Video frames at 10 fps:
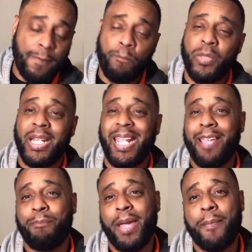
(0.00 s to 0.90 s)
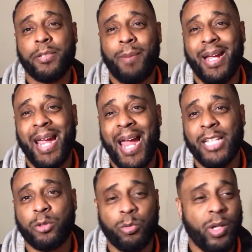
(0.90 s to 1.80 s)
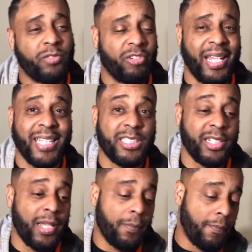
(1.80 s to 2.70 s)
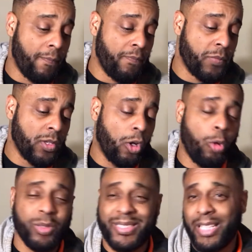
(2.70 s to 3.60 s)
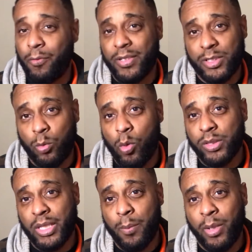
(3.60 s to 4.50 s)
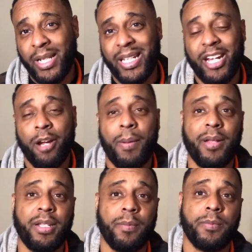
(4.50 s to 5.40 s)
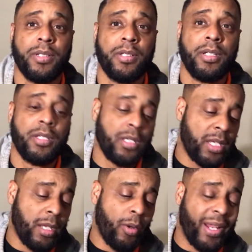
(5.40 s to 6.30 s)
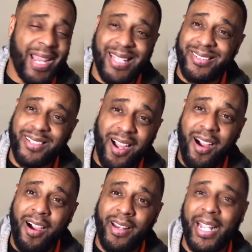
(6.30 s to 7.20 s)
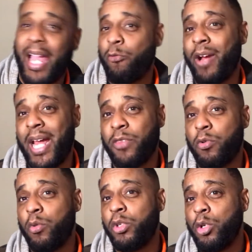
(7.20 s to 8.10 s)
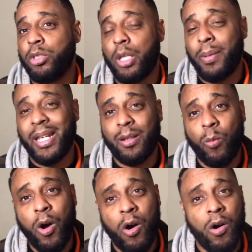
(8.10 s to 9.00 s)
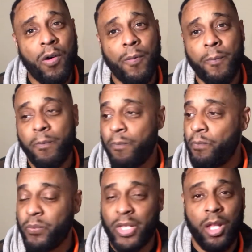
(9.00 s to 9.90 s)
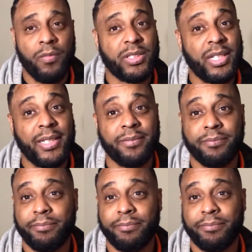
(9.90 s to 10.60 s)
and they get babies by guys who wasn't really into them or was selfish towards them or didn't care about them. Or they got scarred, they got ran through, used up, they hit the wall. Then all of a sudden,